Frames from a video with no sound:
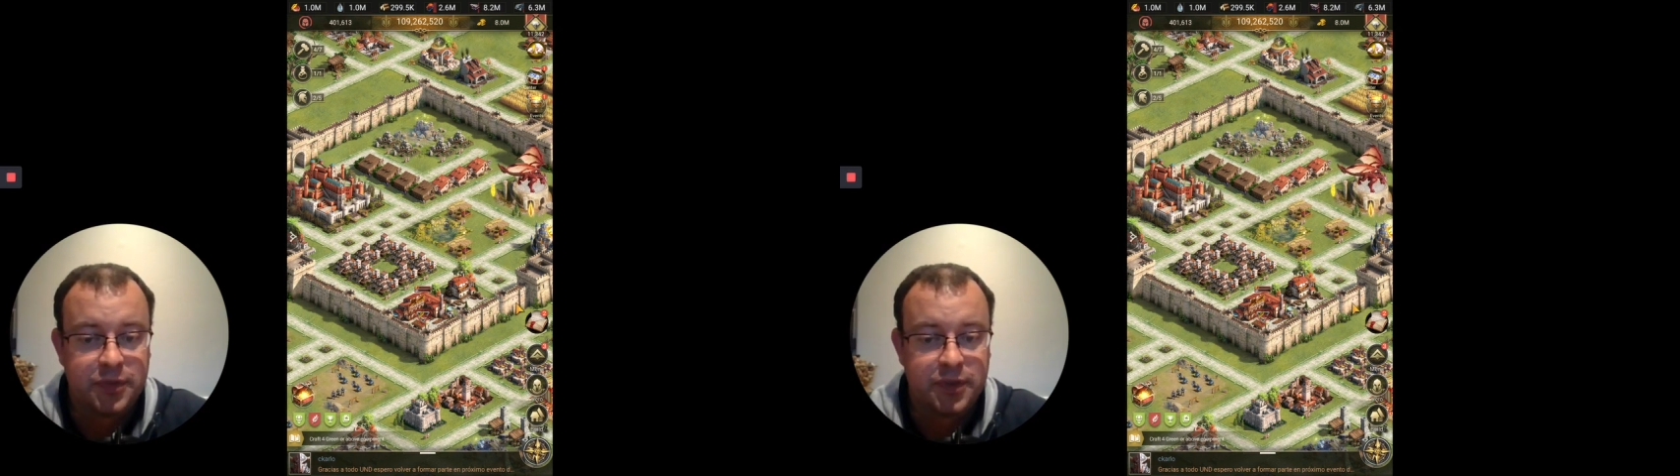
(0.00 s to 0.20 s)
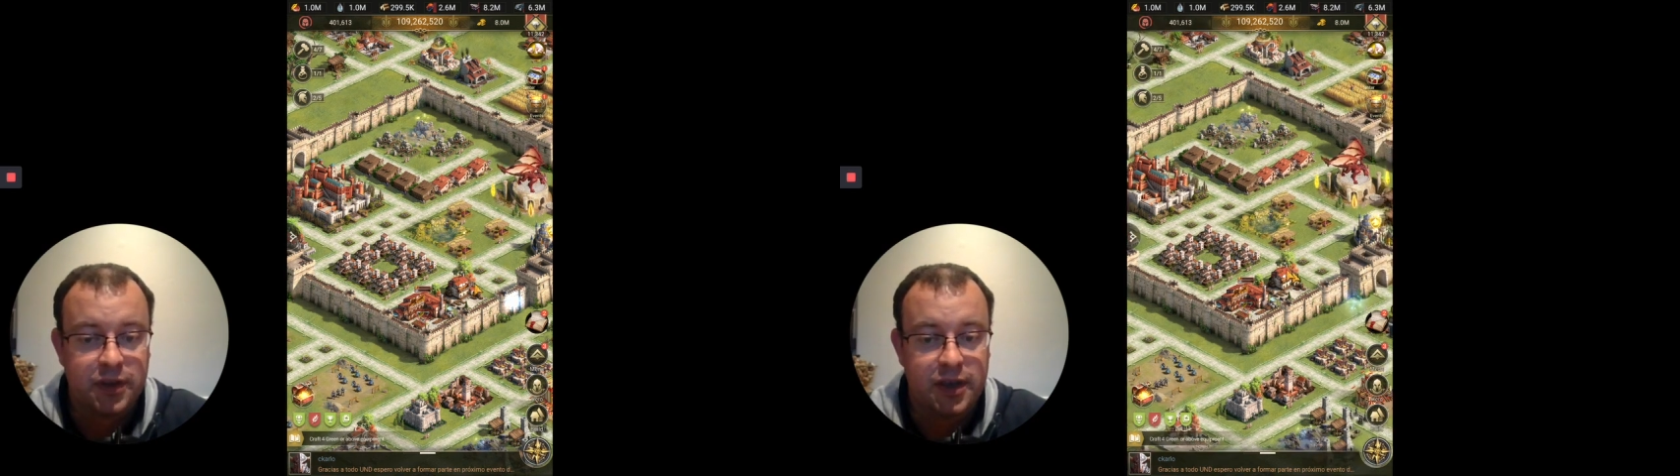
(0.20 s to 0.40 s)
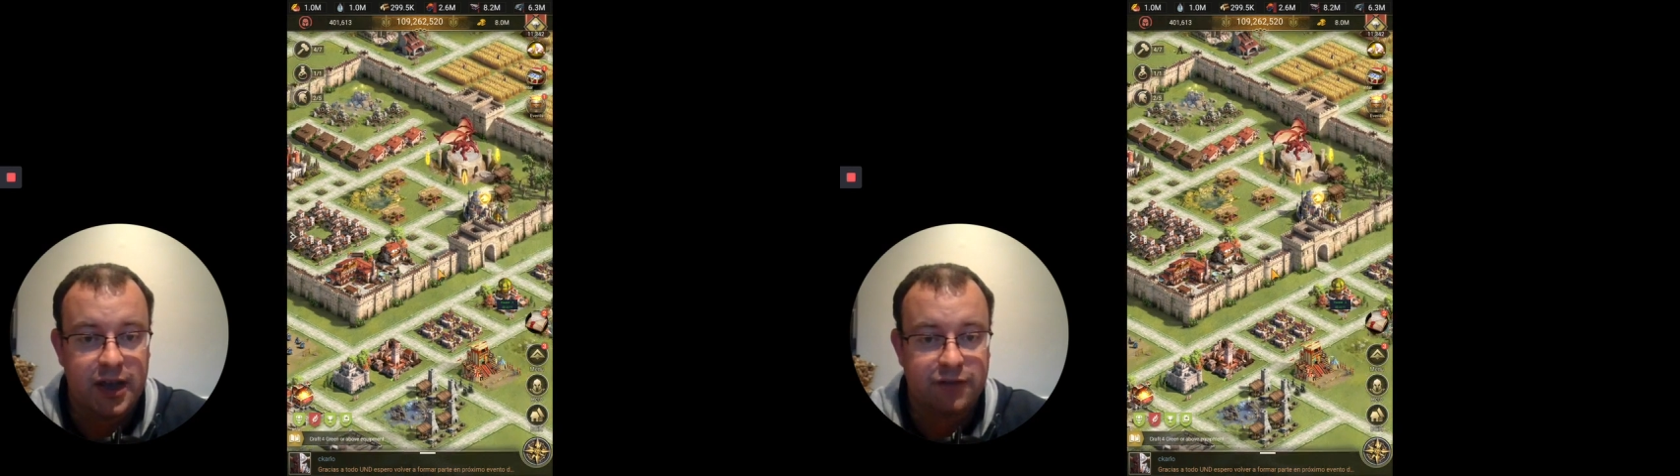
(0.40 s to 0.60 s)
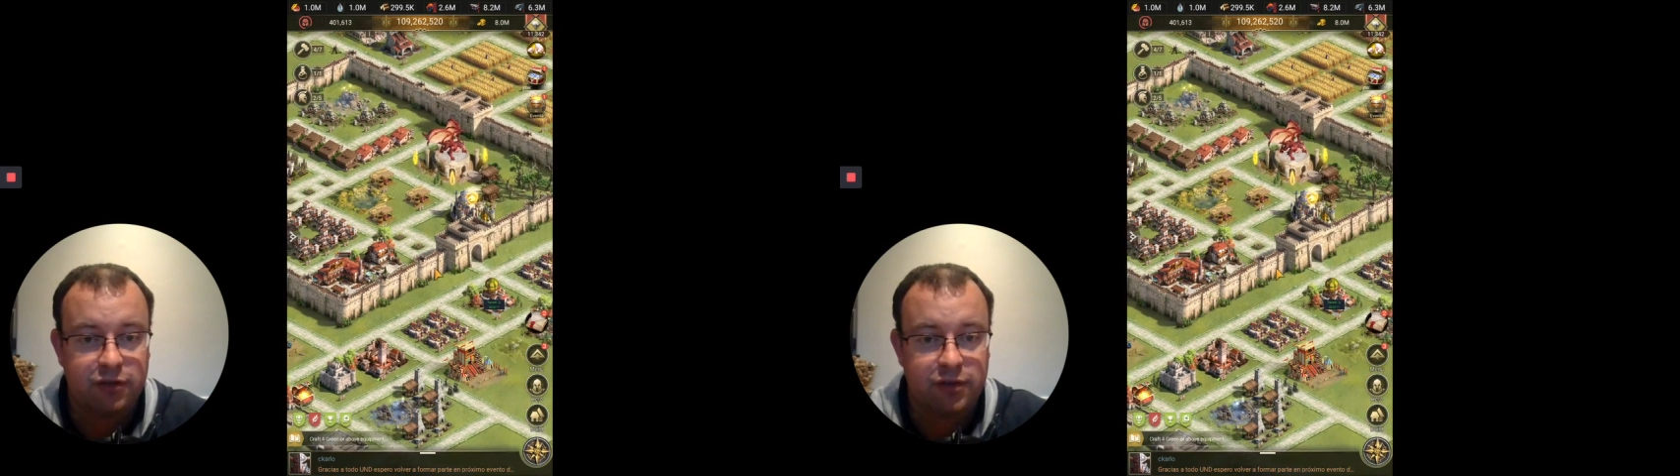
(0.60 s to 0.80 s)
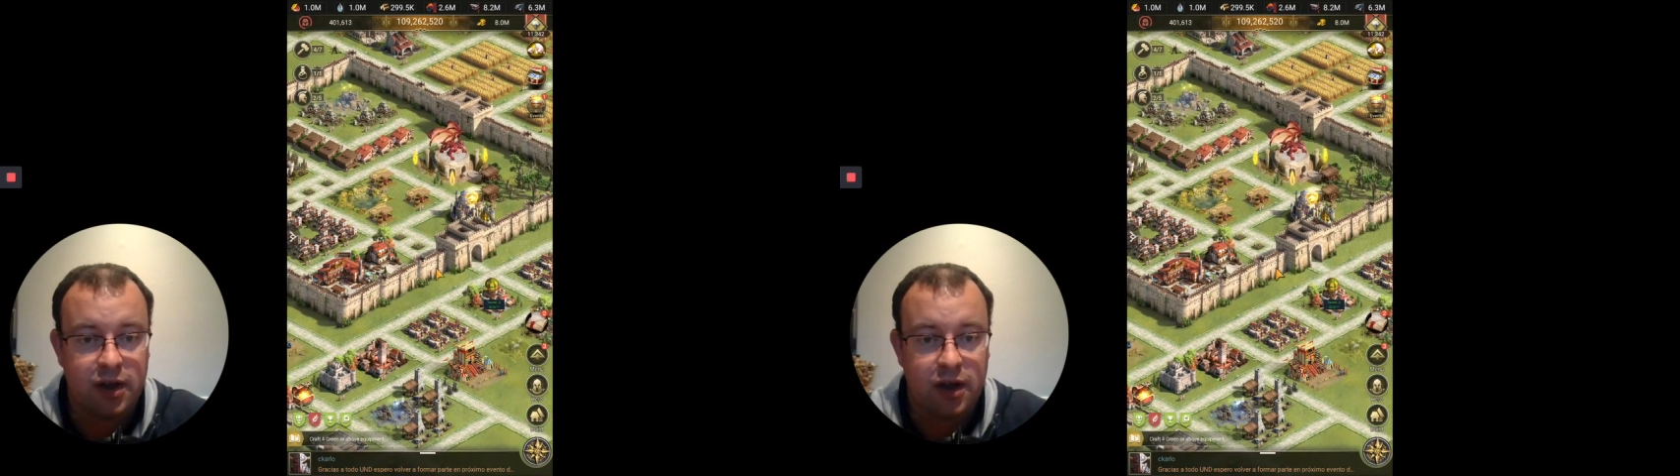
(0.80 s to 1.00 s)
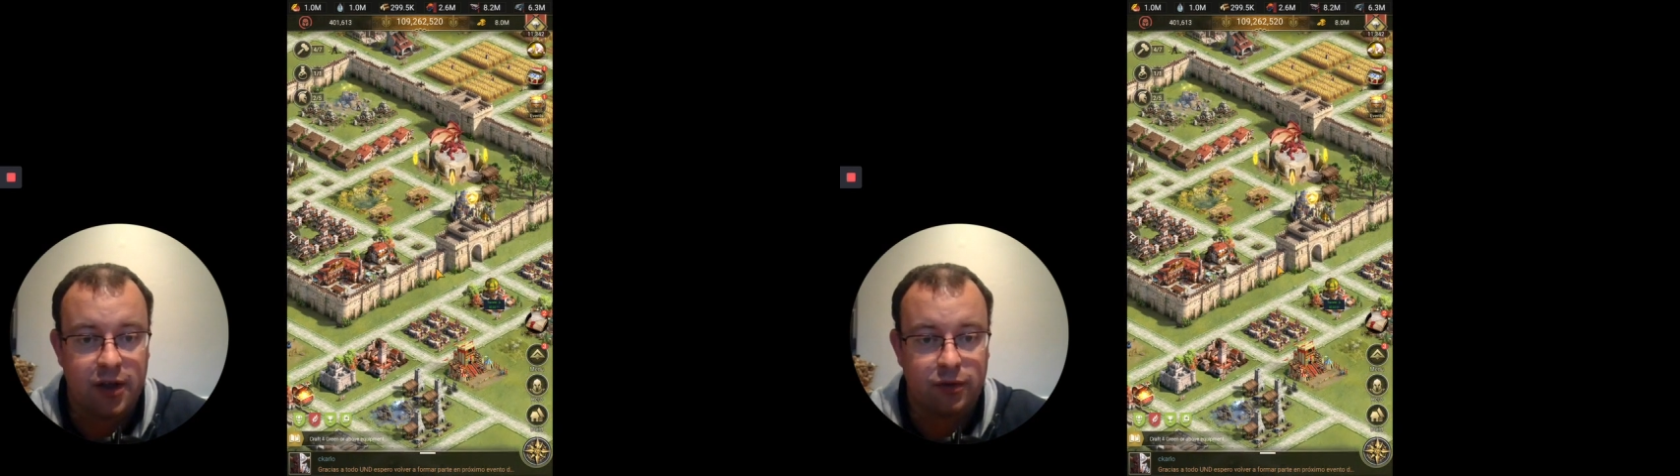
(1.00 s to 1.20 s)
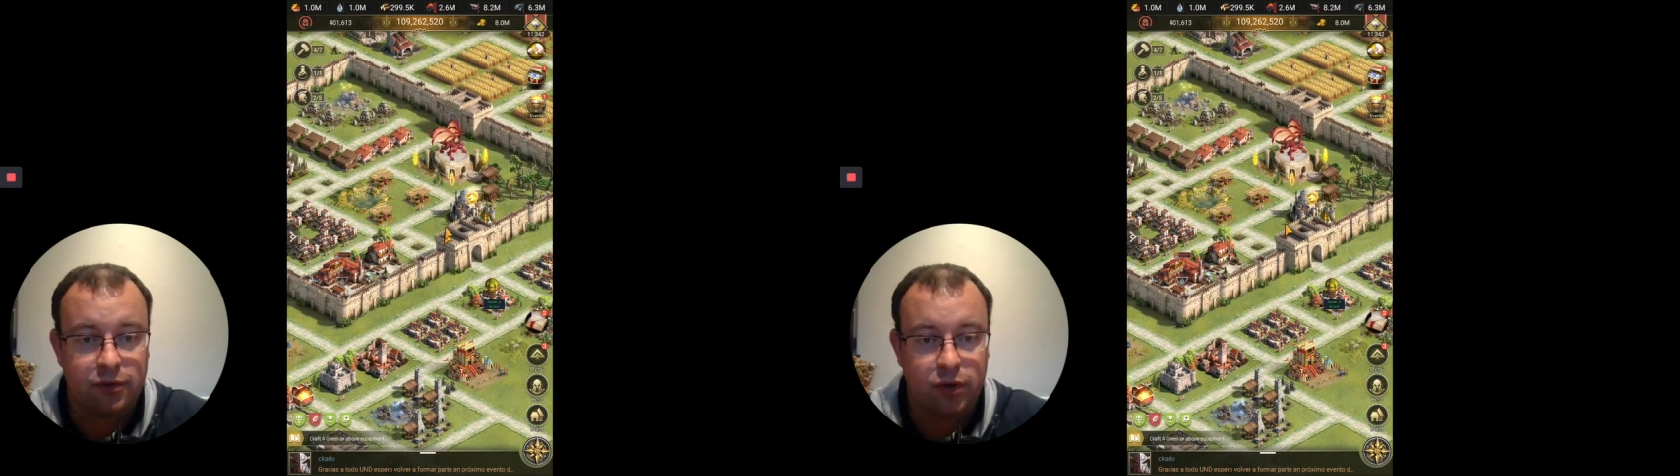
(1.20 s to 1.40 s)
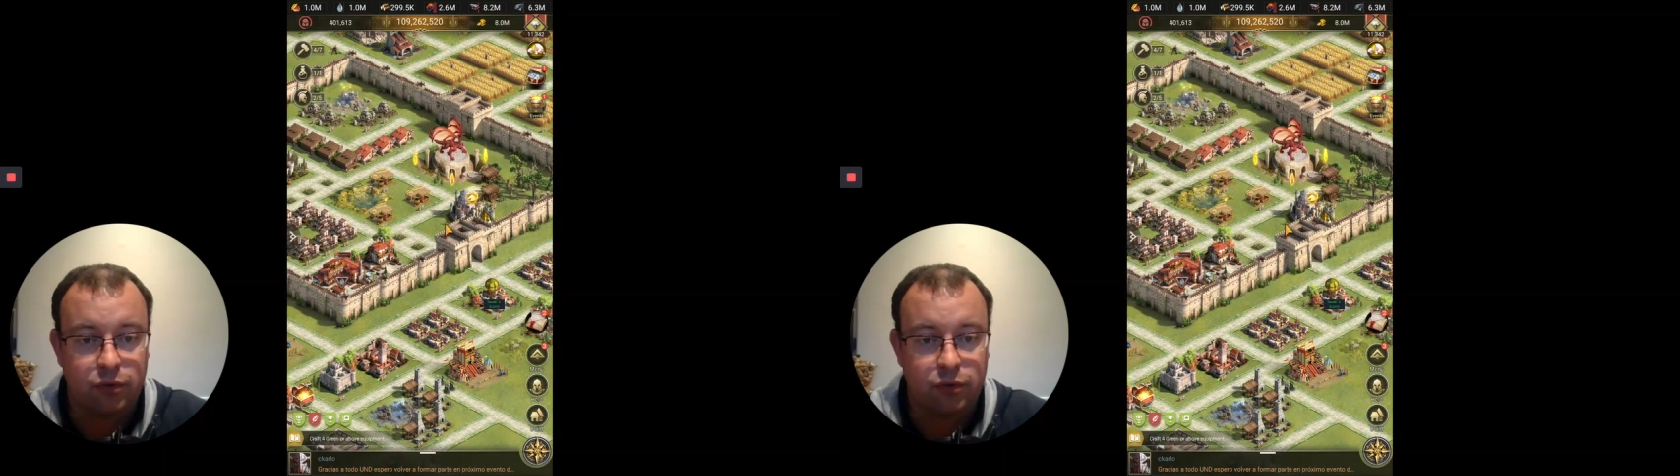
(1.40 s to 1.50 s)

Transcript: you have to rely on on